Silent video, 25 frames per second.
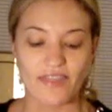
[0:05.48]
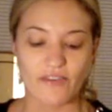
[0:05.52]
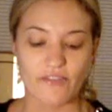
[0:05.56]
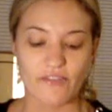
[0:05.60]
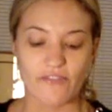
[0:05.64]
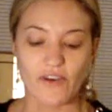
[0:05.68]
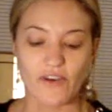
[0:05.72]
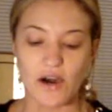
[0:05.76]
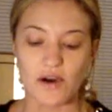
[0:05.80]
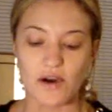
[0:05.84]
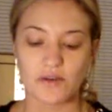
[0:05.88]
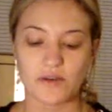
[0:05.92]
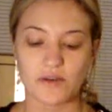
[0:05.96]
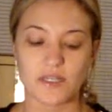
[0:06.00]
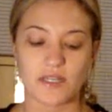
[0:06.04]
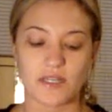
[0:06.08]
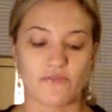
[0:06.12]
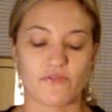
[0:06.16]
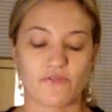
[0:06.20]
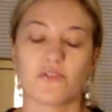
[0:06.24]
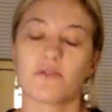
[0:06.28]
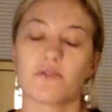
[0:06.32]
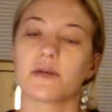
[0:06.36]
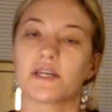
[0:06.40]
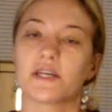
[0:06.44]
the following
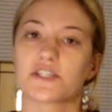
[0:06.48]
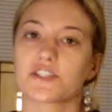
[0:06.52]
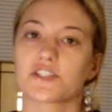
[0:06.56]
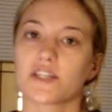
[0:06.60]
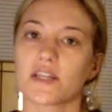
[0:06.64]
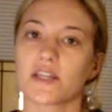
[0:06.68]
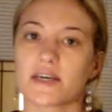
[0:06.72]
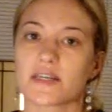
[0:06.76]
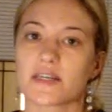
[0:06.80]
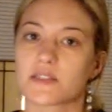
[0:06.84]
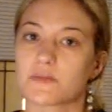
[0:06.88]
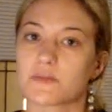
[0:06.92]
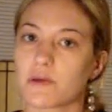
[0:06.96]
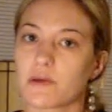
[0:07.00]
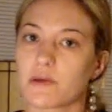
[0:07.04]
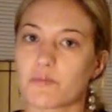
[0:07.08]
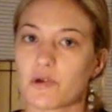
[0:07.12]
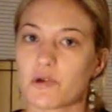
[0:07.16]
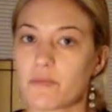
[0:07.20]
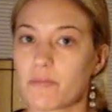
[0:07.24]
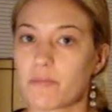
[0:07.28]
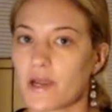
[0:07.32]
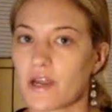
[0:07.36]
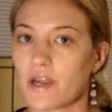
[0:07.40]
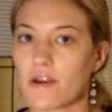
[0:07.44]
information has been
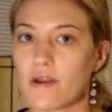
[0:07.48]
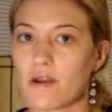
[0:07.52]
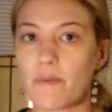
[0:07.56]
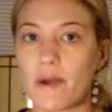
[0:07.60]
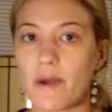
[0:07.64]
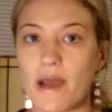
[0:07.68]
prepared